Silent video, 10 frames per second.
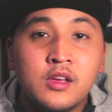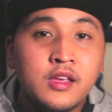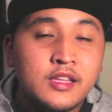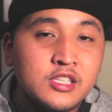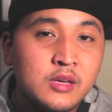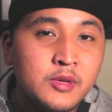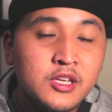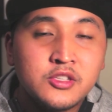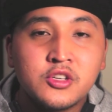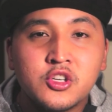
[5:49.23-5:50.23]
It's going to be
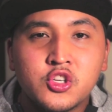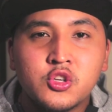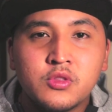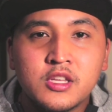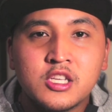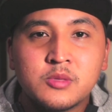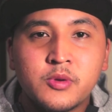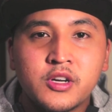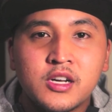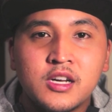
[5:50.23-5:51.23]
easier to shoot than a
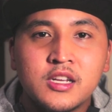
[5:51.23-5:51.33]
spear gun.